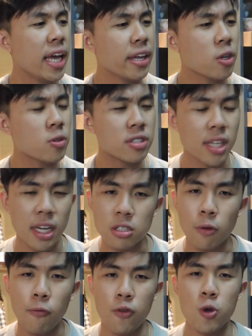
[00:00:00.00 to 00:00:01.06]
And you start
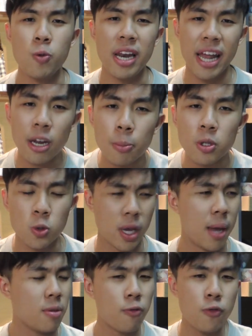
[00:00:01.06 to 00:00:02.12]
to feel relatable to
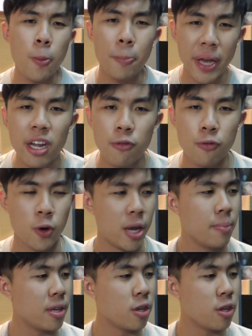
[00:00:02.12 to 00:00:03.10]
him, you feel pity for him,